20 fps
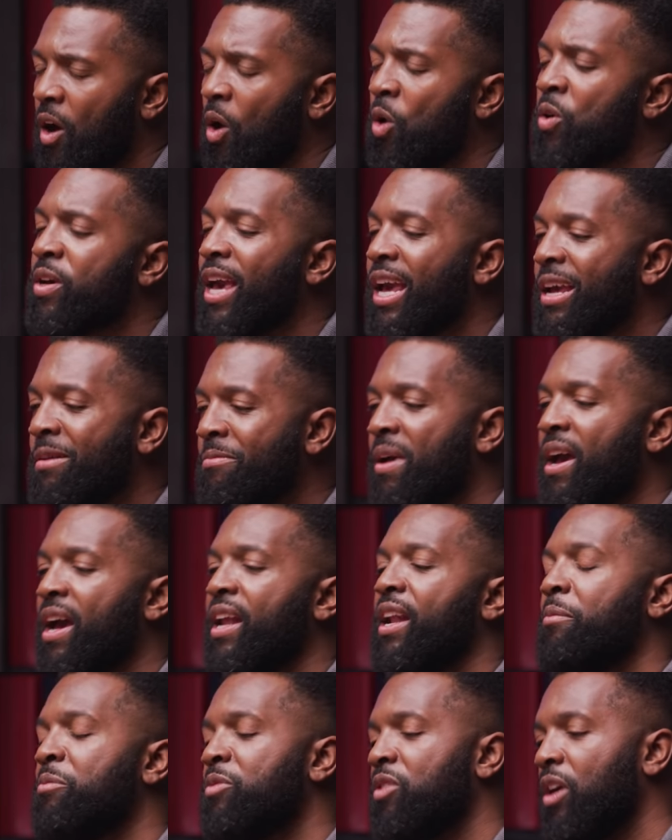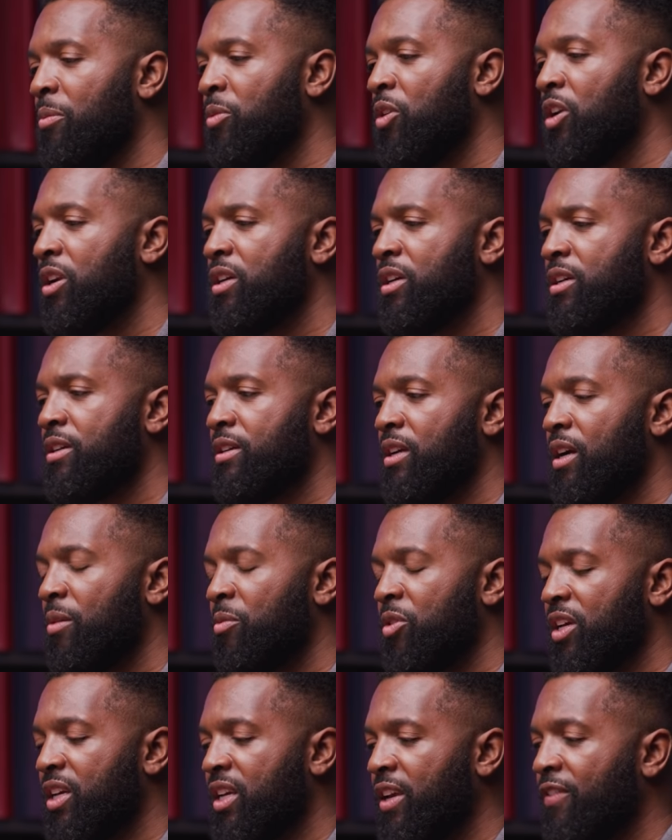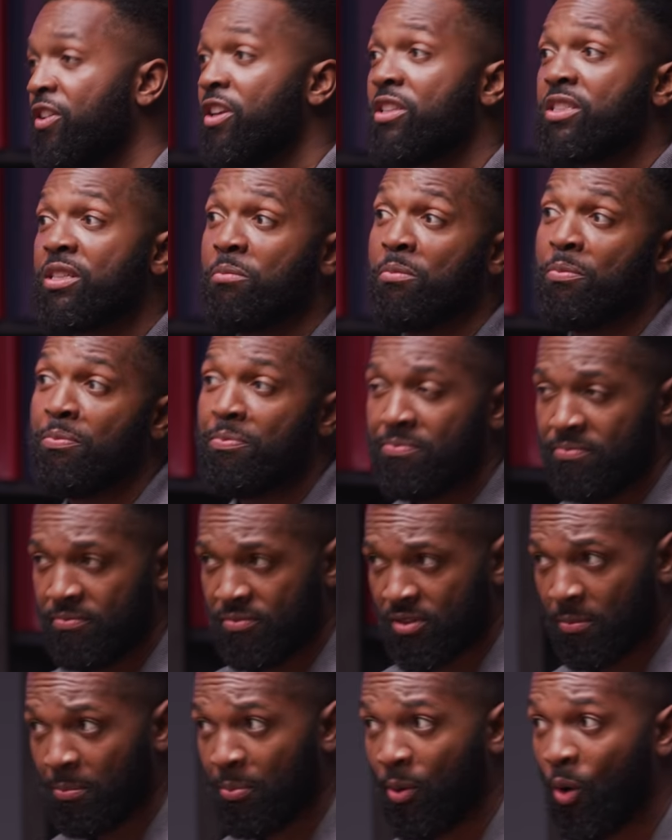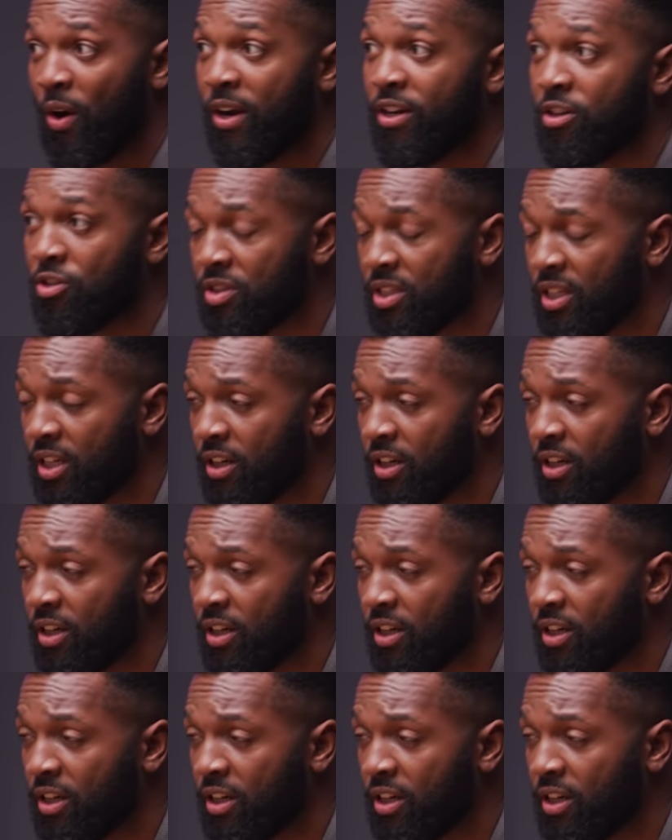Okay, Matt, I'm, I'm gonna, I'm gonna give you some, some pointers